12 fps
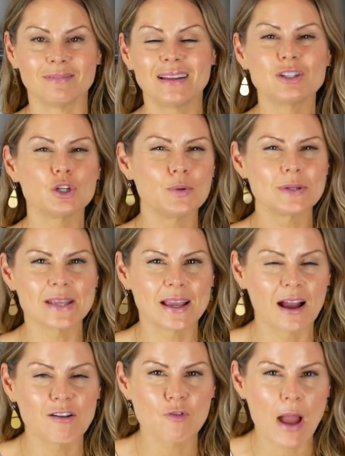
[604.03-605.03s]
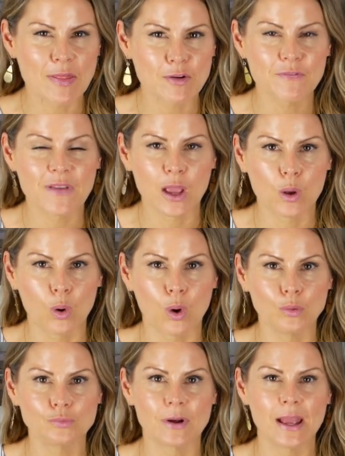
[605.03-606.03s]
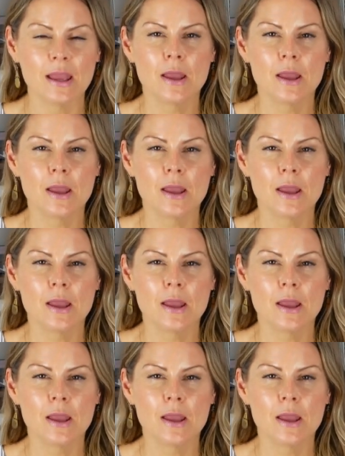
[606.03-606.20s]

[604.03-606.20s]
that too is like a rather vague goal, right?